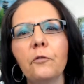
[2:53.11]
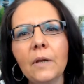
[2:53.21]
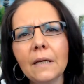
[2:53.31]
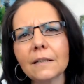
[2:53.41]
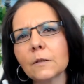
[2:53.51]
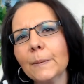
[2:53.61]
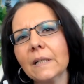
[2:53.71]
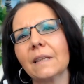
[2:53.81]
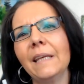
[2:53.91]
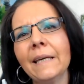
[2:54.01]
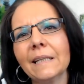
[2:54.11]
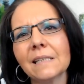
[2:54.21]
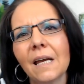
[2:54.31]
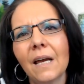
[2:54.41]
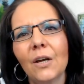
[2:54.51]
the feelings. But the thing
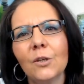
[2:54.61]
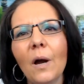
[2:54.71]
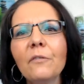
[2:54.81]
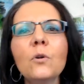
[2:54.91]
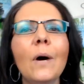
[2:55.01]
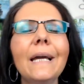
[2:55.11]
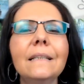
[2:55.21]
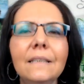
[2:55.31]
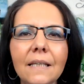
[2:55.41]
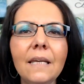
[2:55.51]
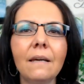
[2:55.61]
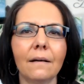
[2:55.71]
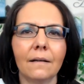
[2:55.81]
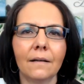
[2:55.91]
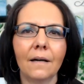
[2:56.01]
is, you have no
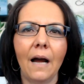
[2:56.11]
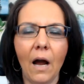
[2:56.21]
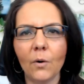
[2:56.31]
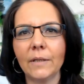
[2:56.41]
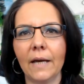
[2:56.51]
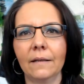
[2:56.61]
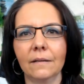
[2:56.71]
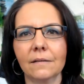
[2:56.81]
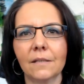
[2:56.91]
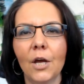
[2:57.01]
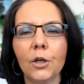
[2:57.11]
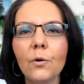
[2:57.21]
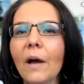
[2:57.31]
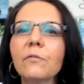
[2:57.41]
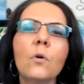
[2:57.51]
idea how that is.
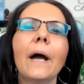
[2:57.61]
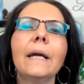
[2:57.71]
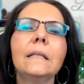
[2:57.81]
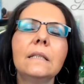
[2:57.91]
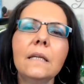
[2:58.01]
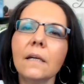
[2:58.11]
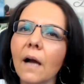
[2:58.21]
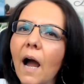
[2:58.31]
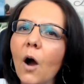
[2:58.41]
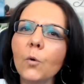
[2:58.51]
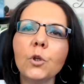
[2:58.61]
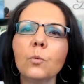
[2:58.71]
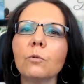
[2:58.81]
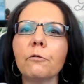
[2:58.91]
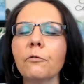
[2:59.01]
You have no idea how
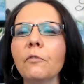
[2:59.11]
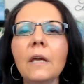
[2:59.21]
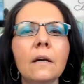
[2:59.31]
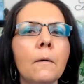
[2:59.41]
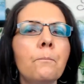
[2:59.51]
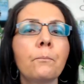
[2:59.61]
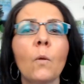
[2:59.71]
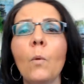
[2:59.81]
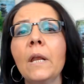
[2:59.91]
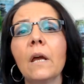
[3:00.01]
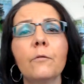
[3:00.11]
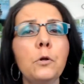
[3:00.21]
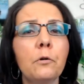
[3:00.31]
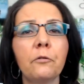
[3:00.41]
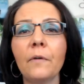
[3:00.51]
you will feel whenever
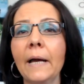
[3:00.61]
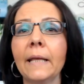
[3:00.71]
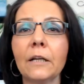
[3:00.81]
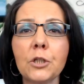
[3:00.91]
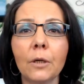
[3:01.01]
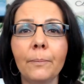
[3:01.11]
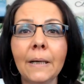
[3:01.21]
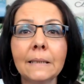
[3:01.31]
your financial